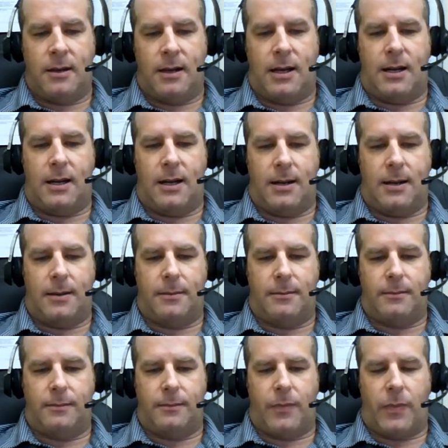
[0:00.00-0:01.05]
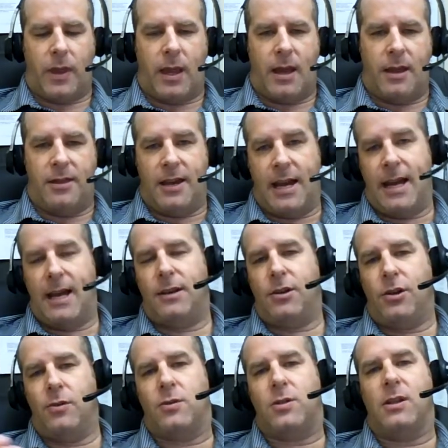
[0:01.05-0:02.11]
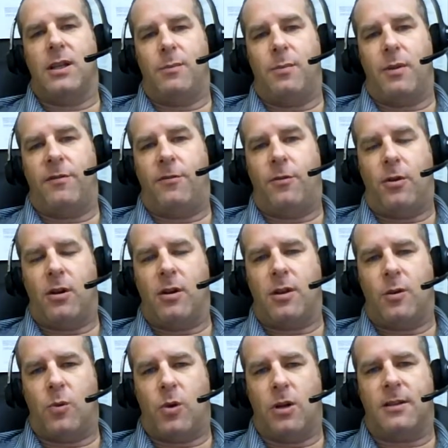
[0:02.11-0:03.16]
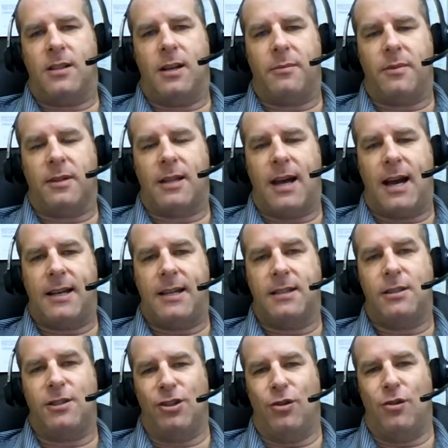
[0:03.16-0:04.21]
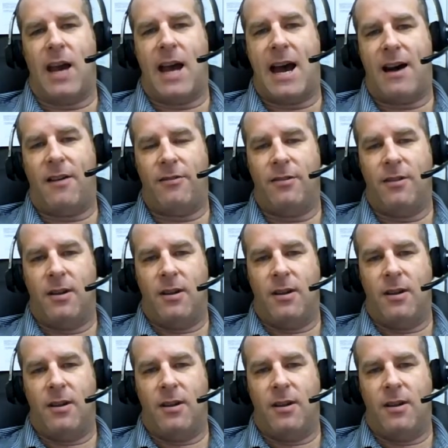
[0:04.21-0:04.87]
And then usually before the word dermatitis, you have